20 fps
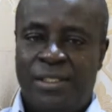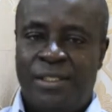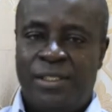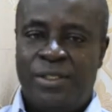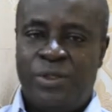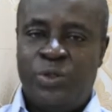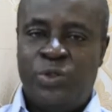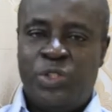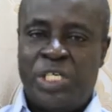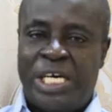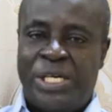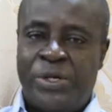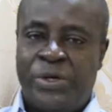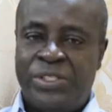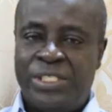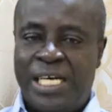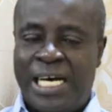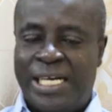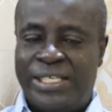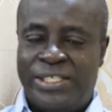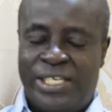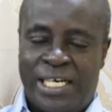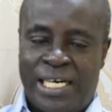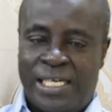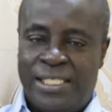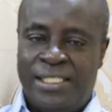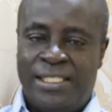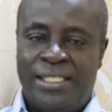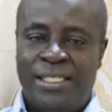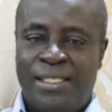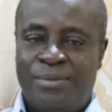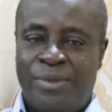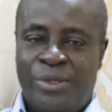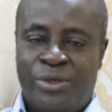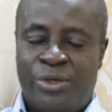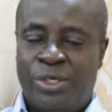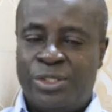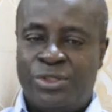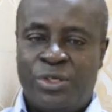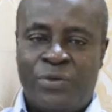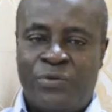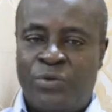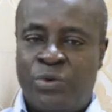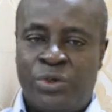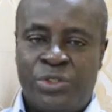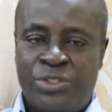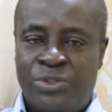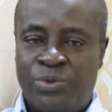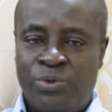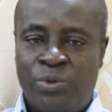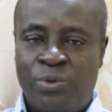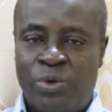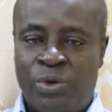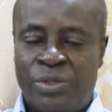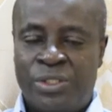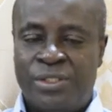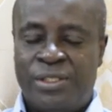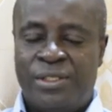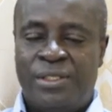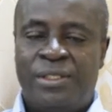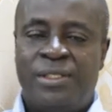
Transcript: You shall not attract because of what you want.